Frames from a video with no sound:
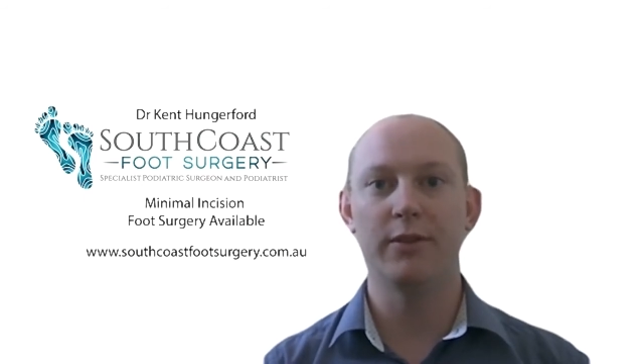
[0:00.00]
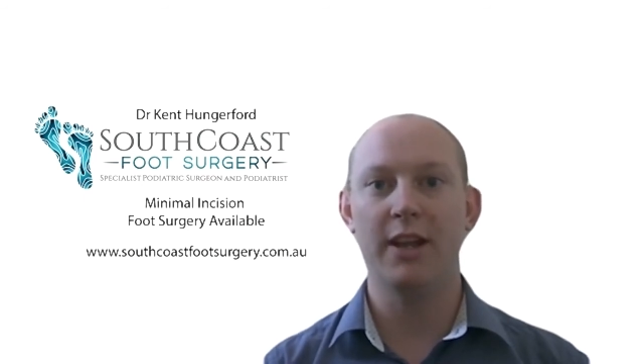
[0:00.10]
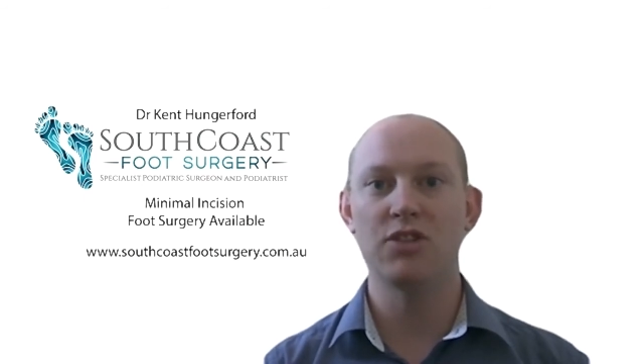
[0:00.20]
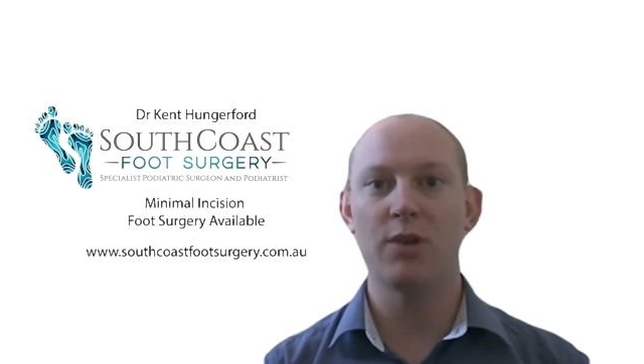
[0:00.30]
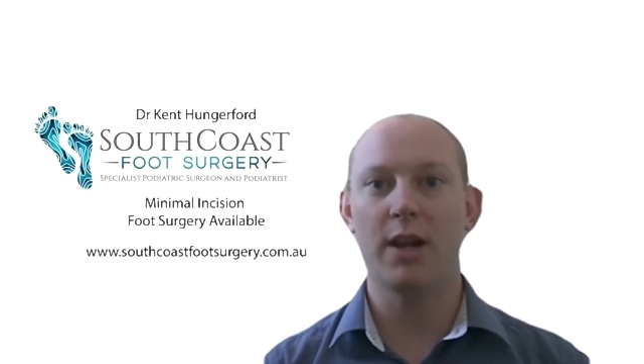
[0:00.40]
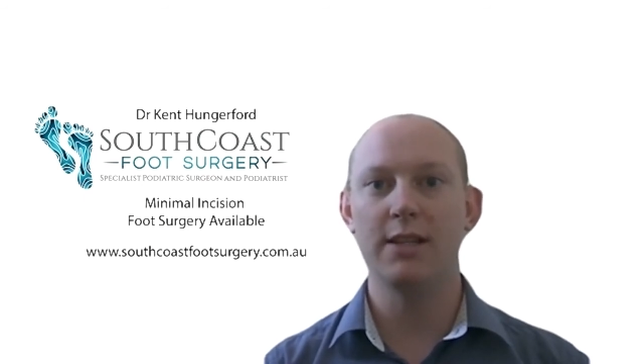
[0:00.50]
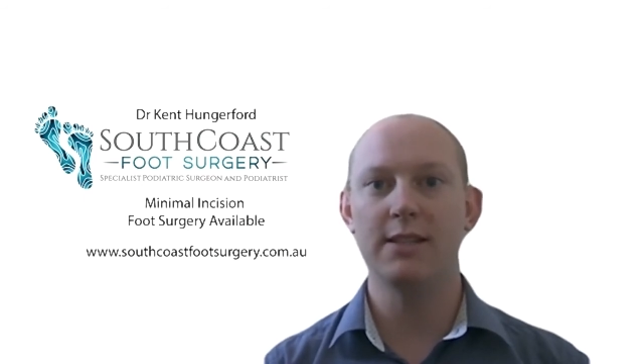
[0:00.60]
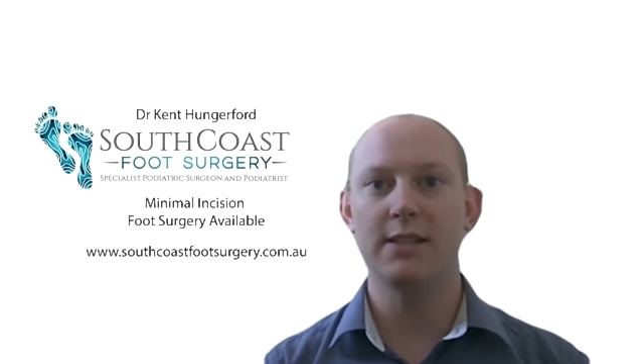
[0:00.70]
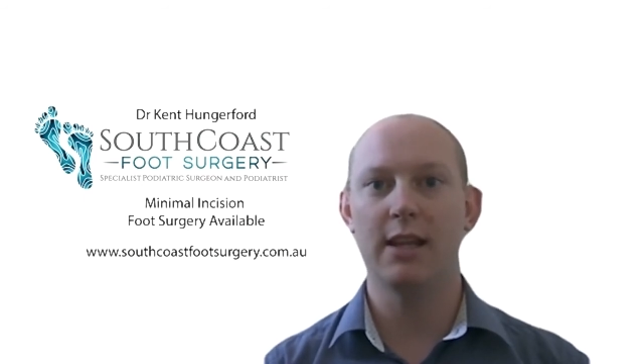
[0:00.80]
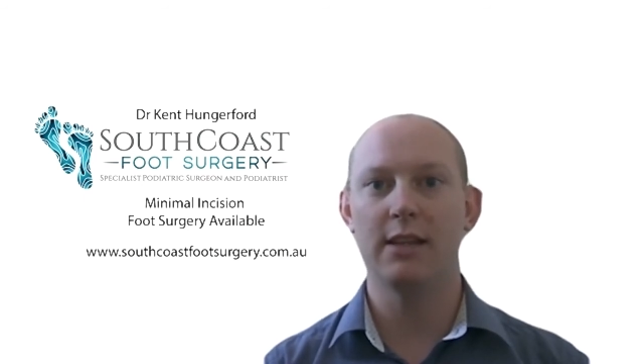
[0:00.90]
of
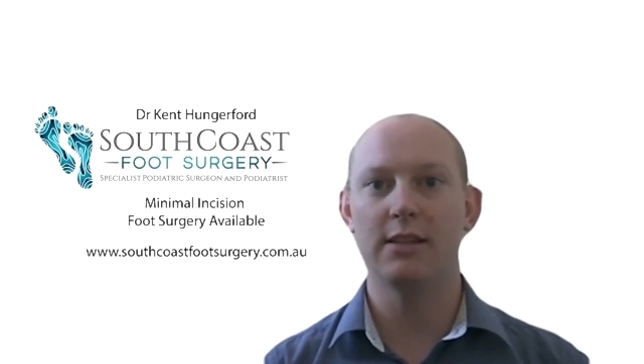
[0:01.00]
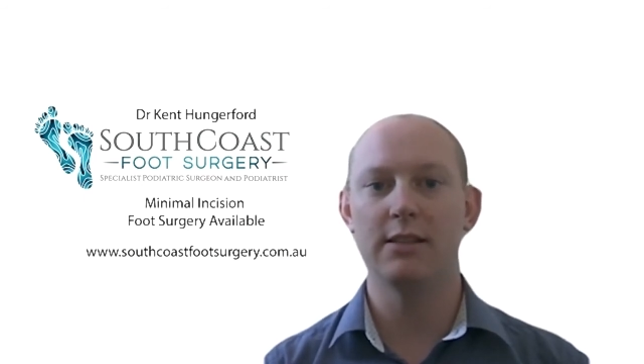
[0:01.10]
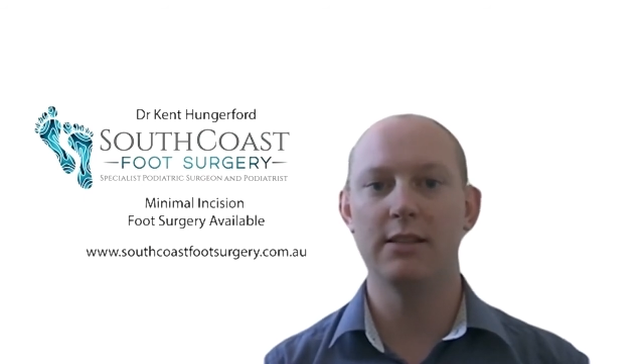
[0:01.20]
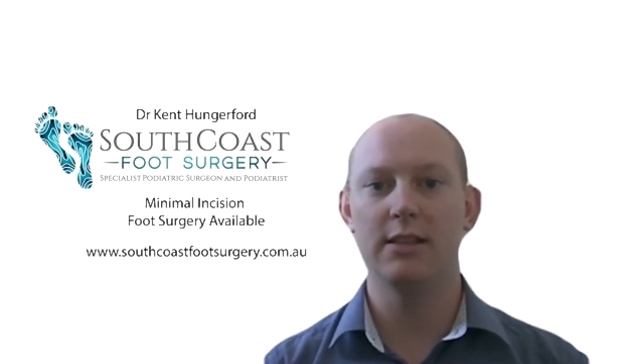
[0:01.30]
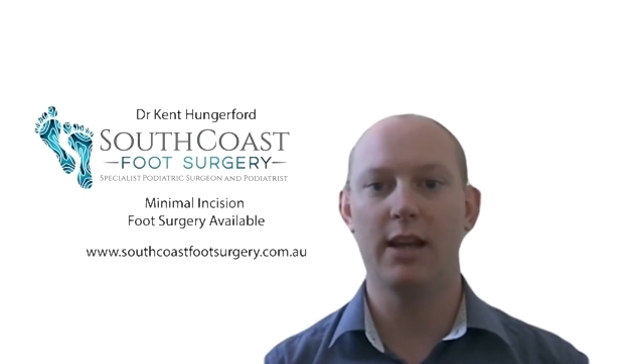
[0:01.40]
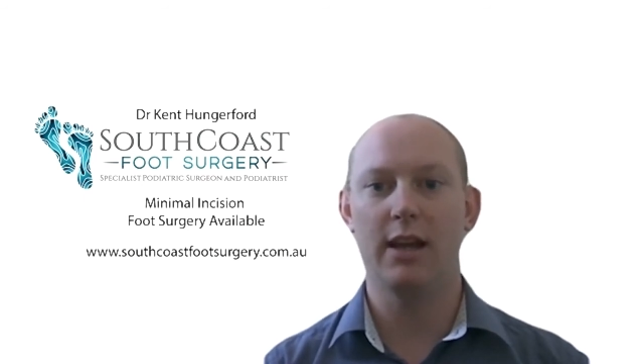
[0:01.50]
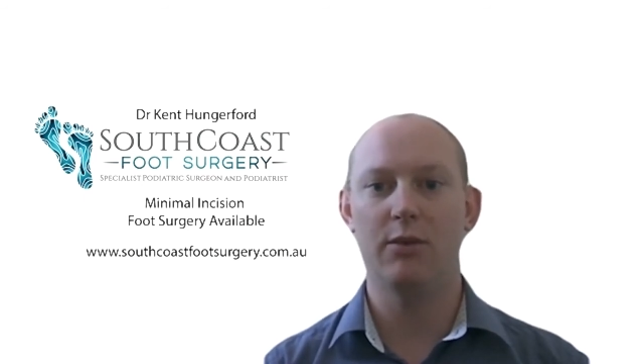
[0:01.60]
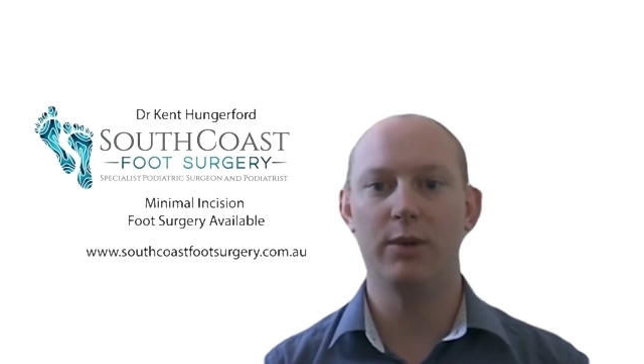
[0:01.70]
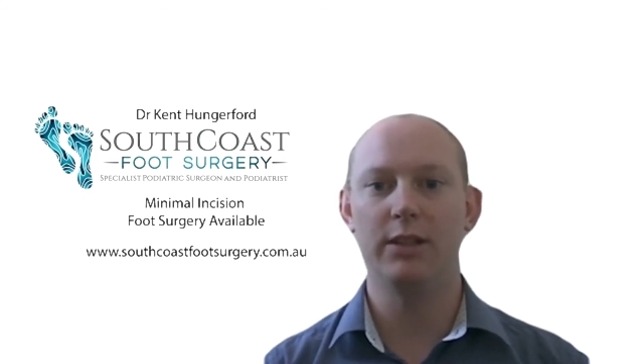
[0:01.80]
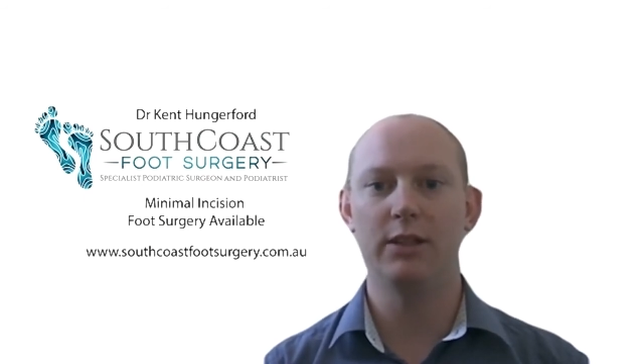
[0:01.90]
x-rays and
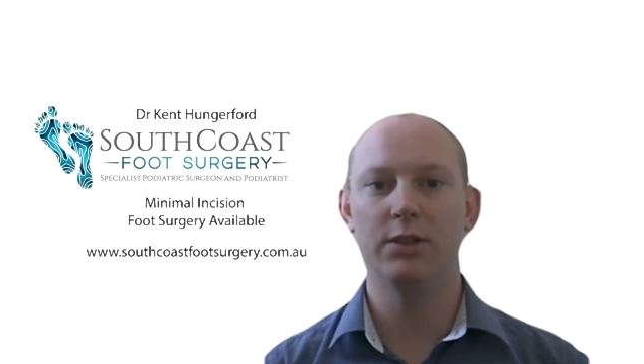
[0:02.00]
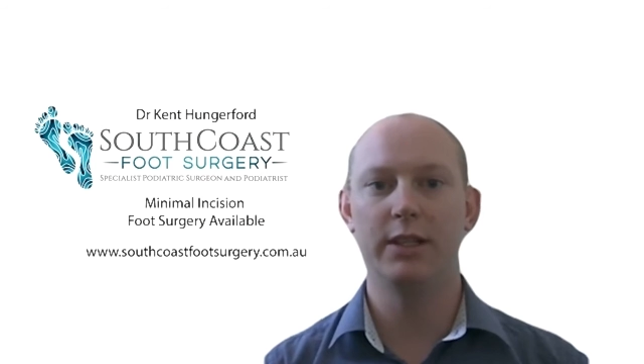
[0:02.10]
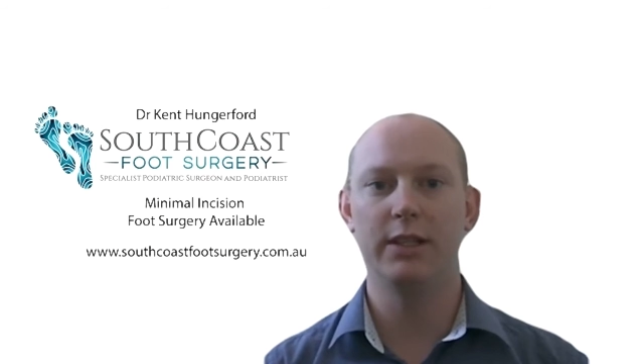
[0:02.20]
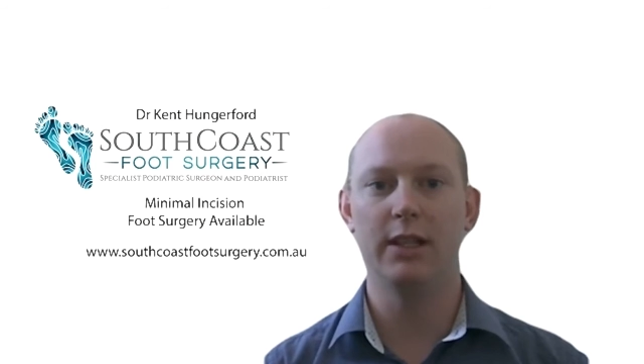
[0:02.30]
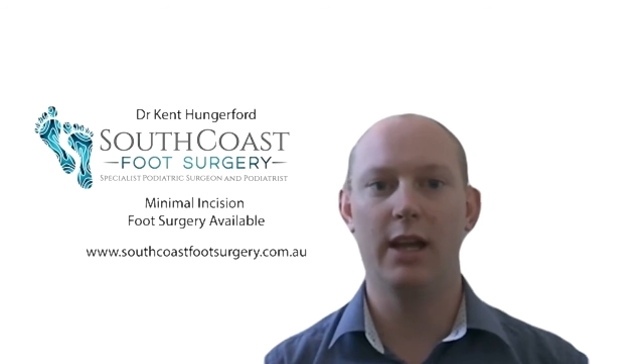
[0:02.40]
when looking